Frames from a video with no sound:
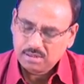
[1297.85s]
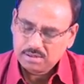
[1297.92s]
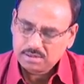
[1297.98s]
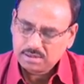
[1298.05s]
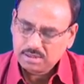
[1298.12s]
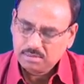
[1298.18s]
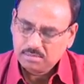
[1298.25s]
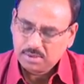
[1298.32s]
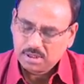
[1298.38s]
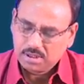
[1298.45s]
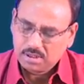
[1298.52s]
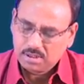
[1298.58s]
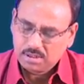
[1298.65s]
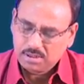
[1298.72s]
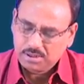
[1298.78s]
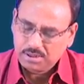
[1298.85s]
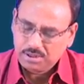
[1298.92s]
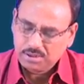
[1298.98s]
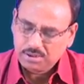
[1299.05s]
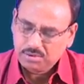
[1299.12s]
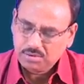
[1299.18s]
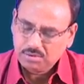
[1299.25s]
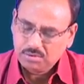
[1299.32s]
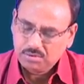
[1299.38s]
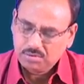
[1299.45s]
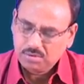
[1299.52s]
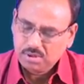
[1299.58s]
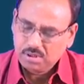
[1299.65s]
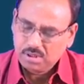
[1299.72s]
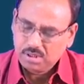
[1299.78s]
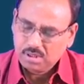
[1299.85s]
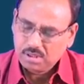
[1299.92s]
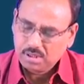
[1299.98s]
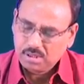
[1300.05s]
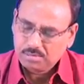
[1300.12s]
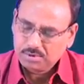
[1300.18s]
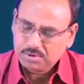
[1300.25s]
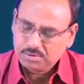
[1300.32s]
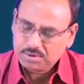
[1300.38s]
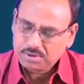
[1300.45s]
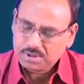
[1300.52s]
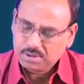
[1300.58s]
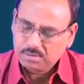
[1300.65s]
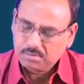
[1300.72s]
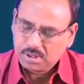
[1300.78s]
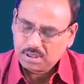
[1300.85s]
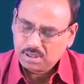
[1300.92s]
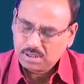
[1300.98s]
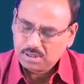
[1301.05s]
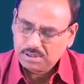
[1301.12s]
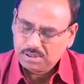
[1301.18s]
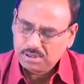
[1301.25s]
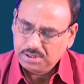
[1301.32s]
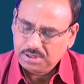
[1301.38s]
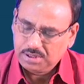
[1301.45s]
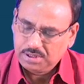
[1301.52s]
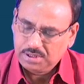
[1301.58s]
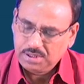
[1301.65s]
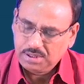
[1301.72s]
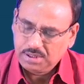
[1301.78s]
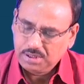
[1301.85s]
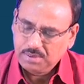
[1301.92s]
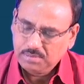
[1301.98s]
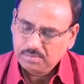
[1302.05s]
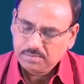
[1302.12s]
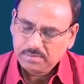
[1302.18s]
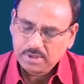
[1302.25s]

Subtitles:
sigma d 2 up to sigma d d.